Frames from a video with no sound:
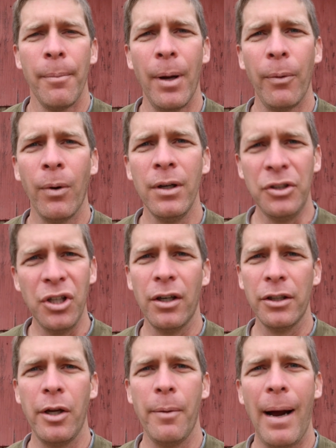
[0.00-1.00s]
But I want to
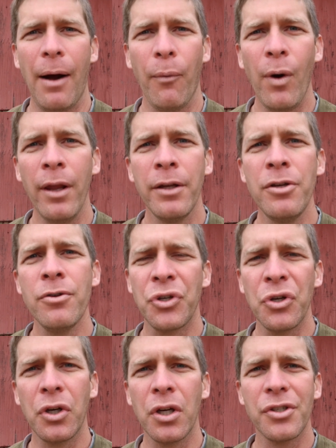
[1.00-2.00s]
talk to you about whether you
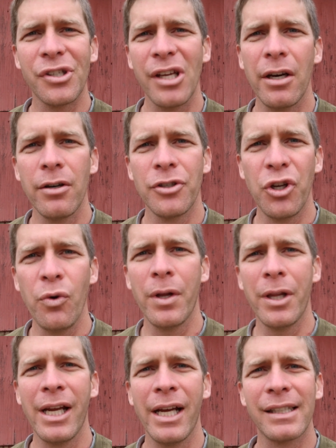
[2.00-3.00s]
should consider
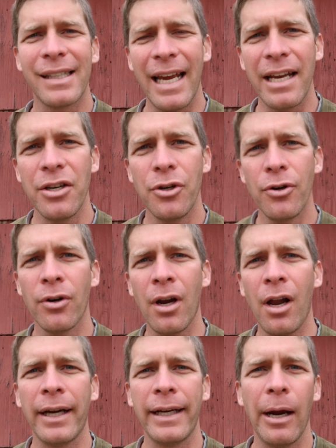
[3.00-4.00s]
doing this in your
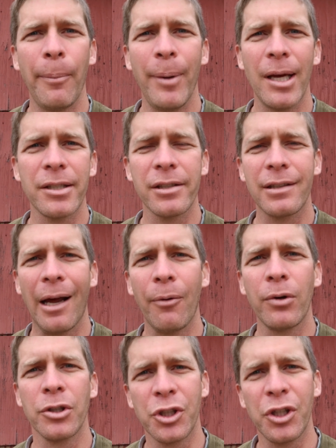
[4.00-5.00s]
lawn care business. I
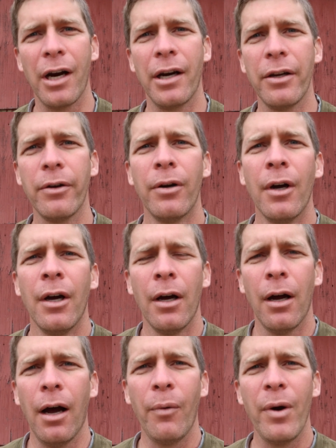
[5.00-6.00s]
want to share you
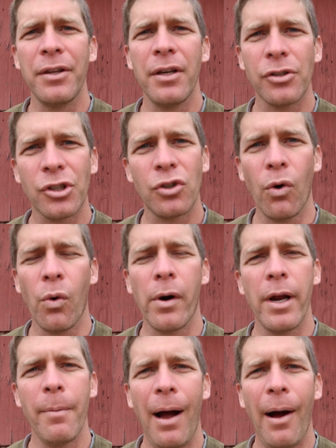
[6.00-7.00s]
uh, with you a
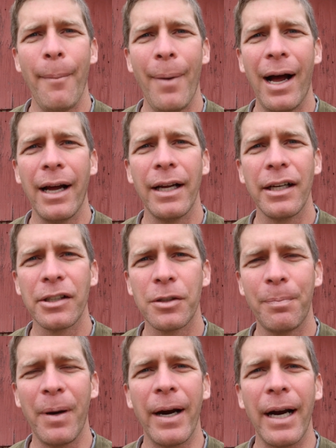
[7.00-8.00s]
story about my
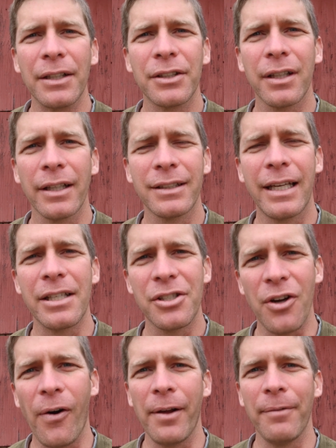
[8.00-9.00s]
experience. Let's get
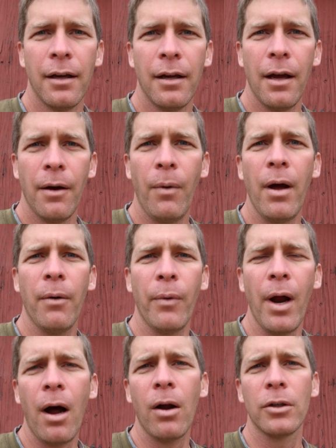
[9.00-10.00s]
started. Well,
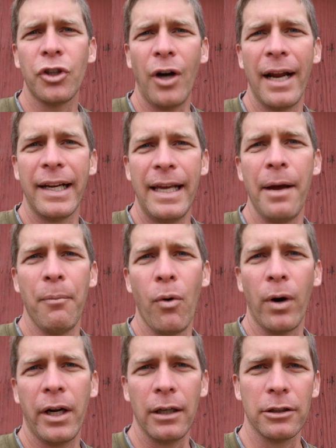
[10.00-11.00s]
we all are trying to get
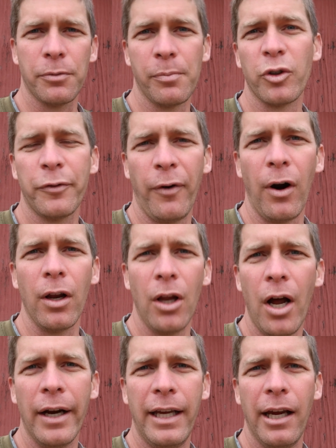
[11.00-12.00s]
more customers for our
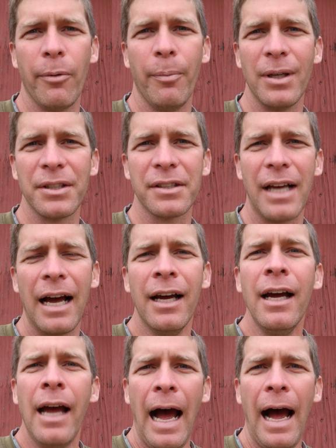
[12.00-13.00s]
lawn care business. I,
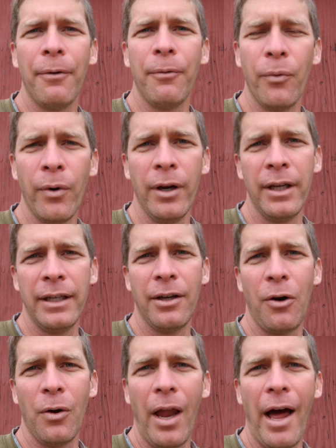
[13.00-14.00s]
I really
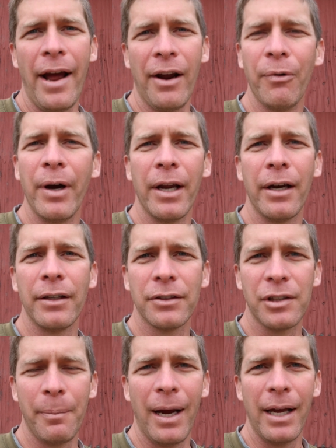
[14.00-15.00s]
don't like when
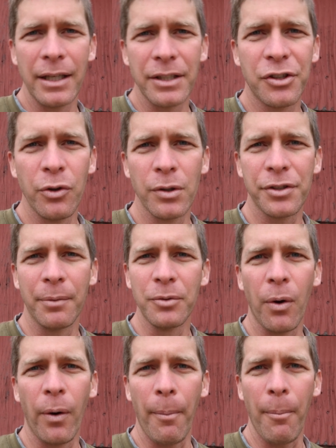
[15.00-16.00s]
somebody that's doing some
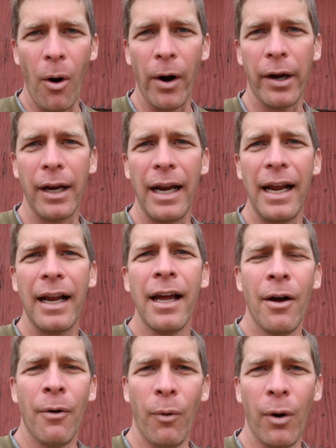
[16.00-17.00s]
sort of marketing,
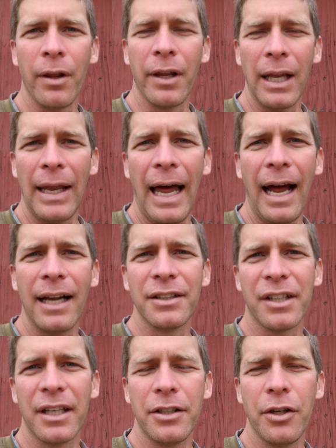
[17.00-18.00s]
one of the
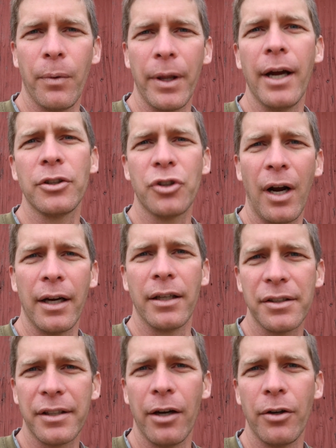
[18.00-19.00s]
lines they do, when they're trying
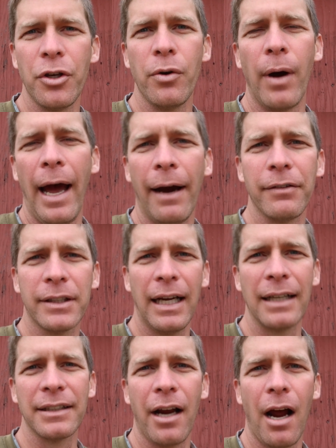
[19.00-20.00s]
to sell you an
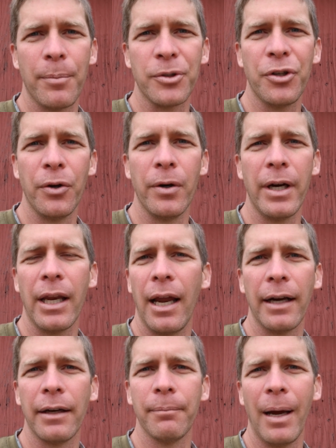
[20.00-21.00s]
advertising opportunity,
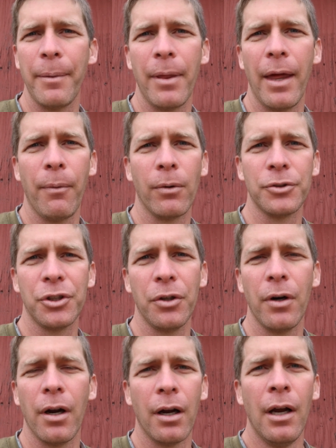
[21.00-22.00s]
like maybe they want
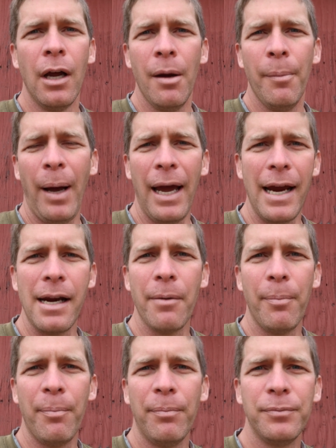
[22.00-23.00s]
you to pay
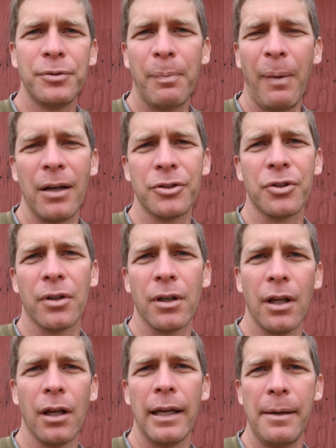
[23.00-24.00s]
to sponsor a
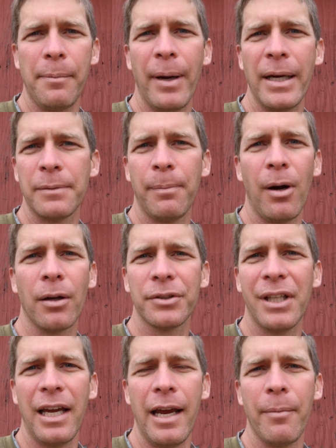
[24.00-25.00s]
Little League baseball
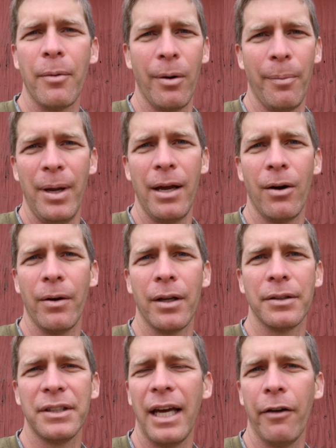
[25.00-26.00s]
team or to be on
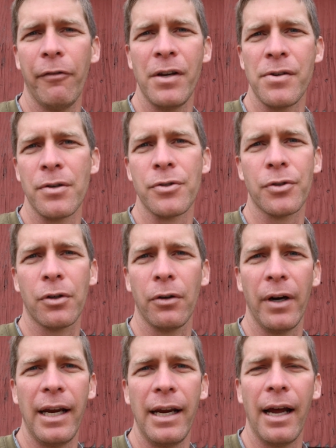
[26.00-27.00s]
a television
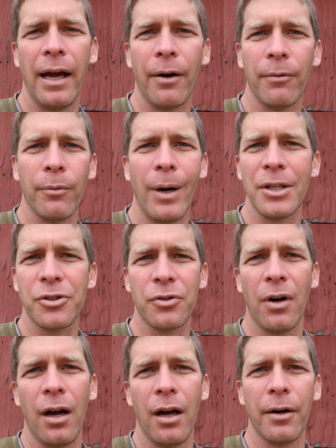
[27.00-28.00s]
screen at a
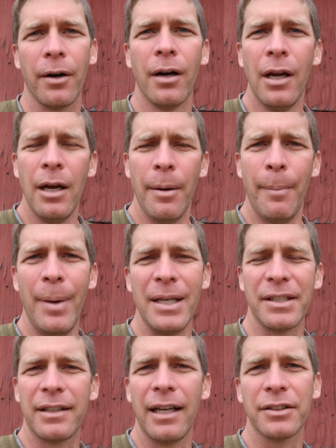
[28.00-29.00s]
restaurant or
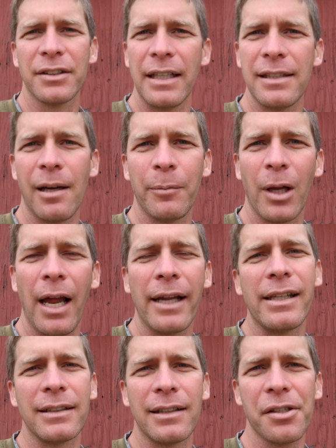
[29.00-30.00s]
business, they'll say something
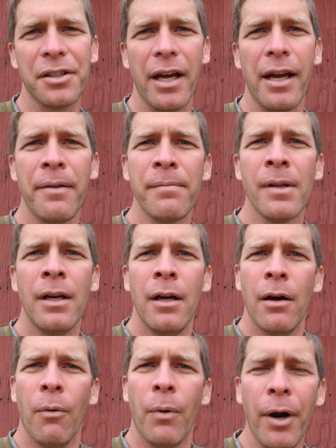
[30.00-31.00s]
like this. They'll say,
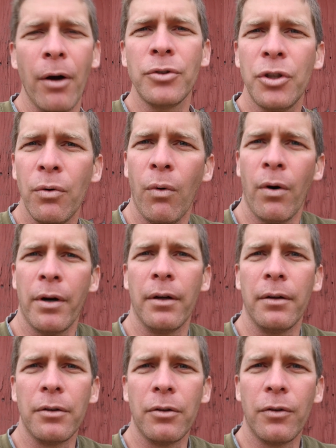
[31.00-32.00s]
well, don't you want
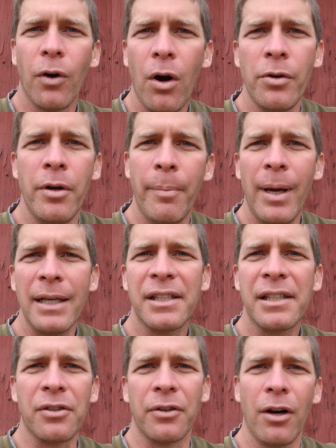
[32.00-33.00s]
to grow your
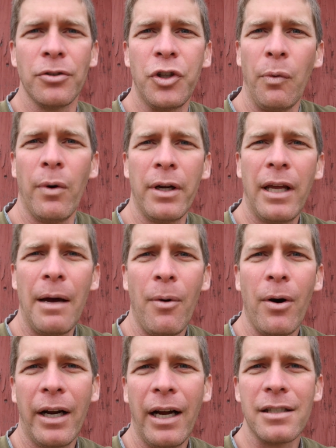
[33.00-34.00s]
business or don't you want to get
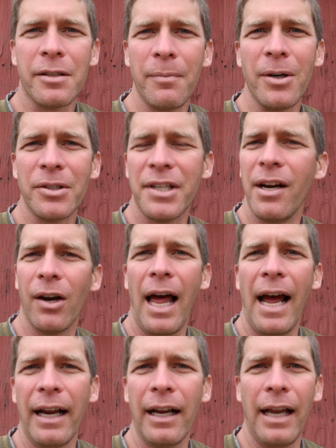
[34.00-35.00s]
more customers? You know,
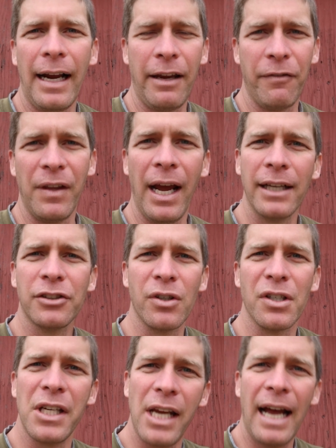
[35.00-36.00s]
like, like if the
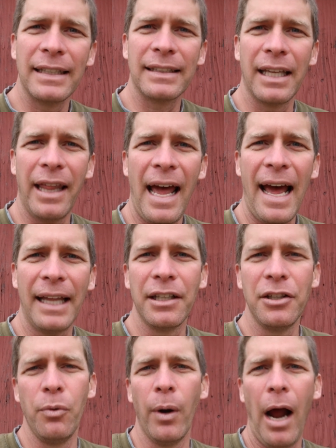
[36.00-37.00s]
answer is yes to that,
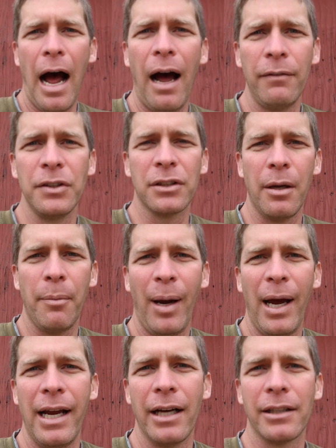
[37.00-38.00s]
then you would obviously
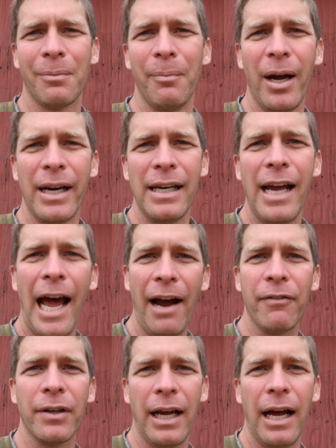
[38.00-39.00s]
pay us money to
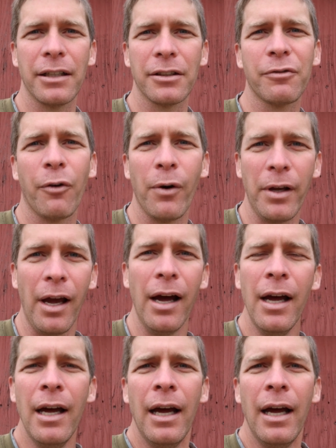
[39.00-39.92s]
advertise for you.